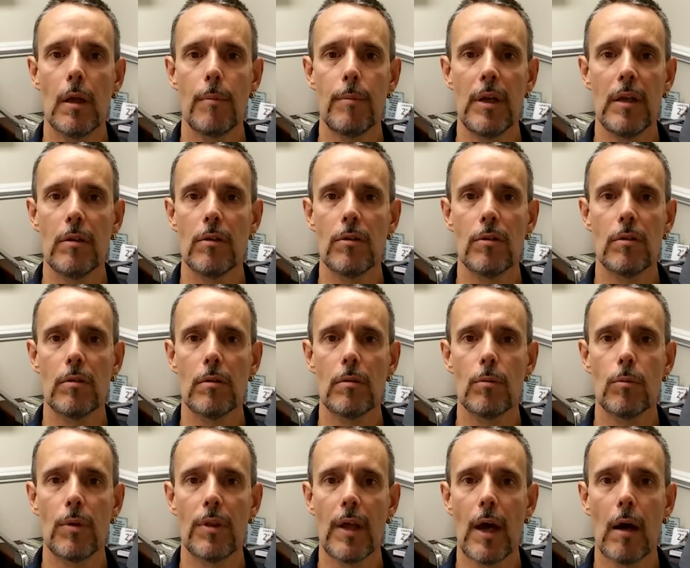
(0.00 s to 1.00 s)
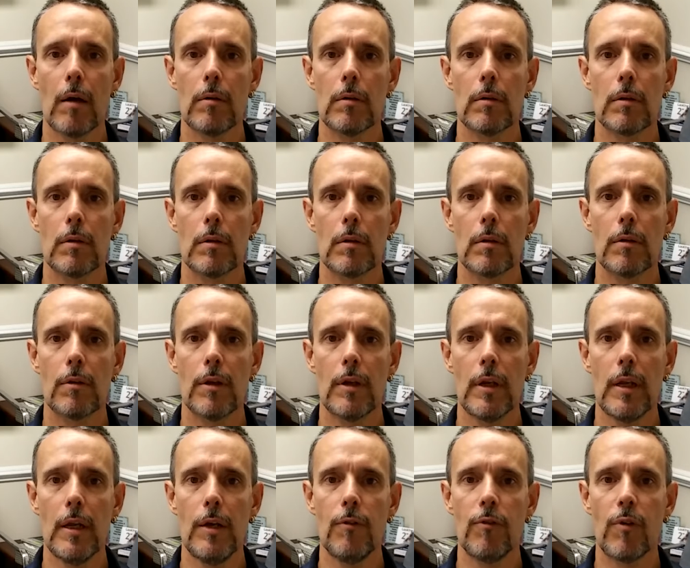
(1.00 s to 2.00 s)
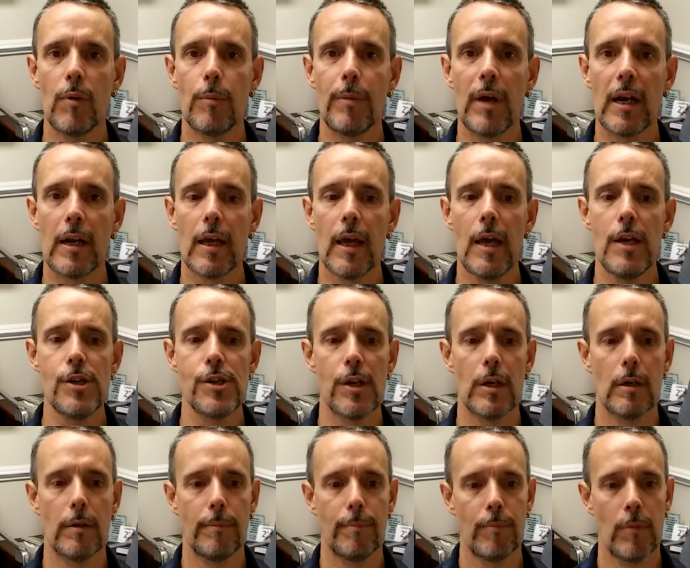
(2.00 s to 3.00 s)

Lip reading: Means without the need for medication.